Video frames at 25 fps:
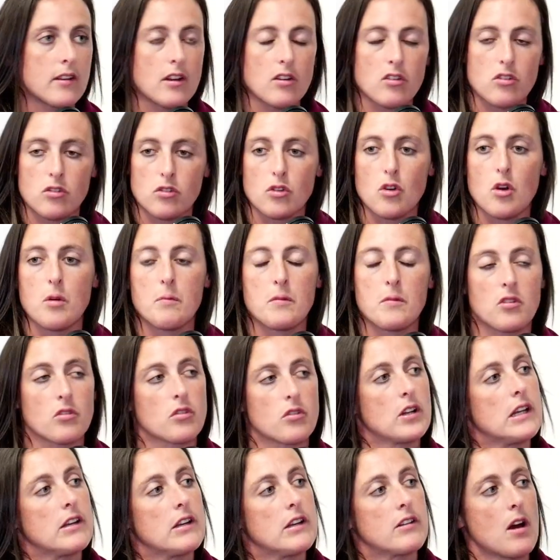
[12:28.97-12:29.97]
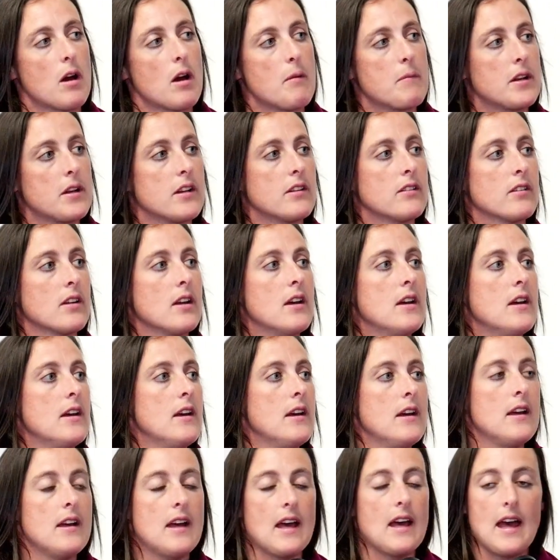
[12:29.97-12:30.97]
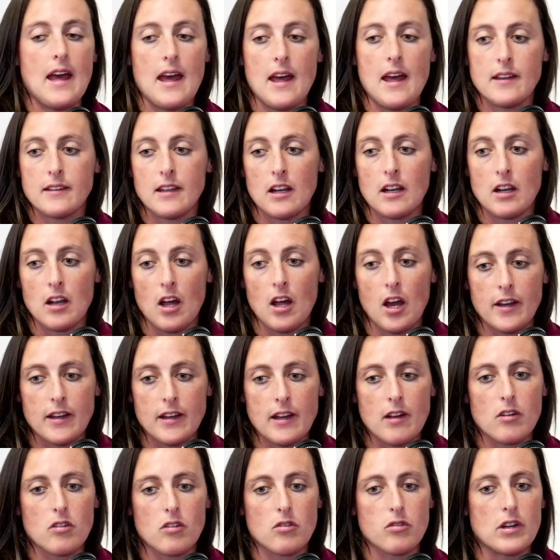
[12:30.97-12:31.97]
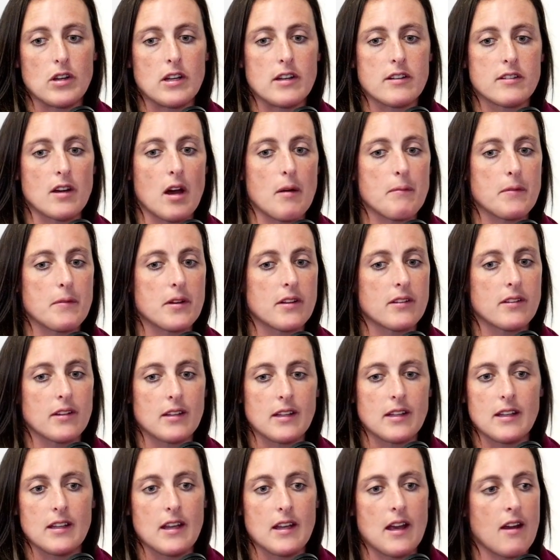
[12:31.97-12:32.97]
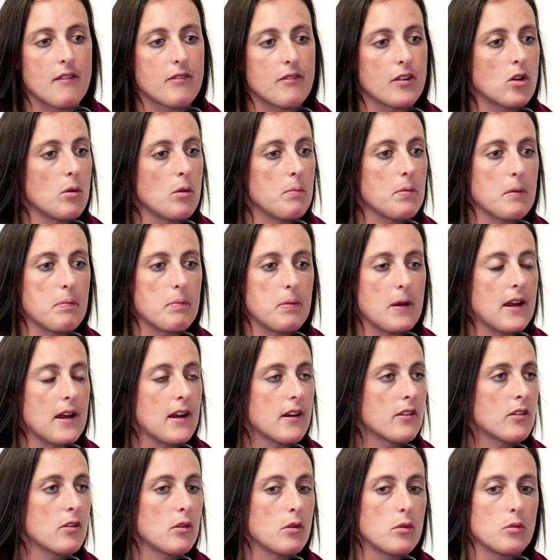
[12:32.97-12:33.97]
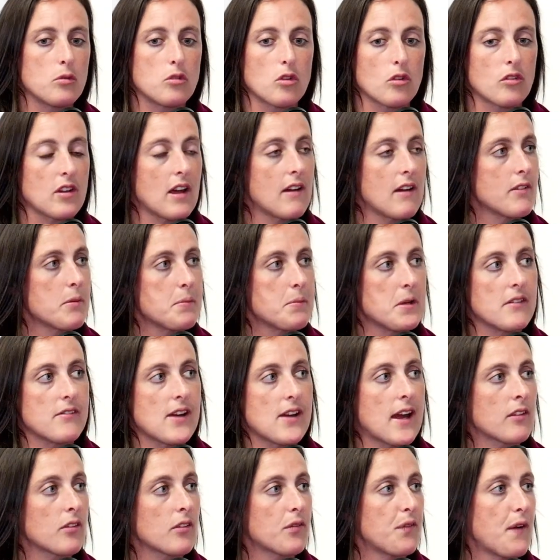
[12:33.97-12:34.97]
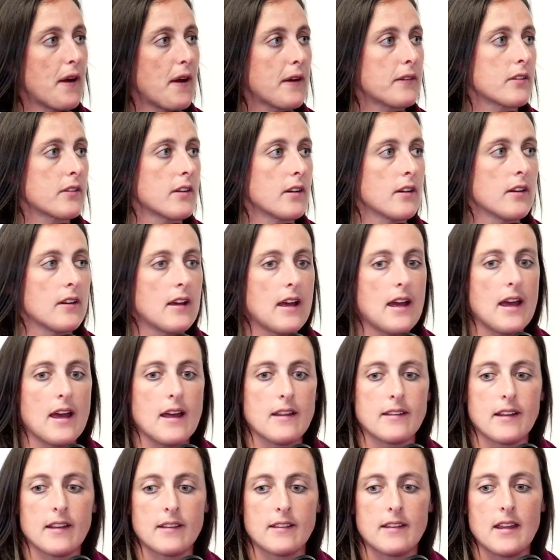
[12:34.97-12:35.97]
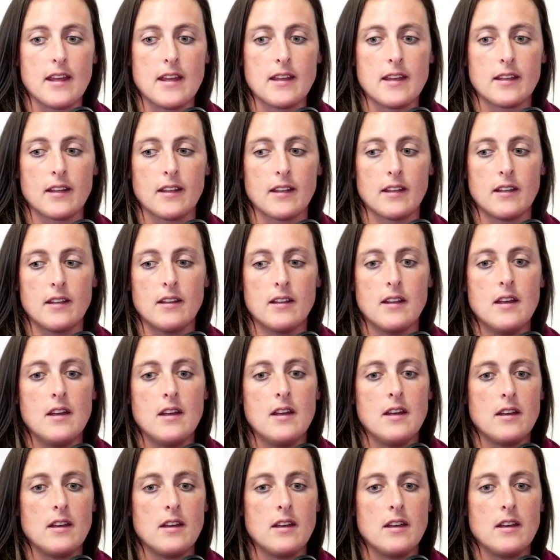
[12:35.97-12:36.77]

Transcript: Their scrum is really dominant, uh, their line out is really dominant, and then they have a couple of players who just have a bit of X factor uh, that they can,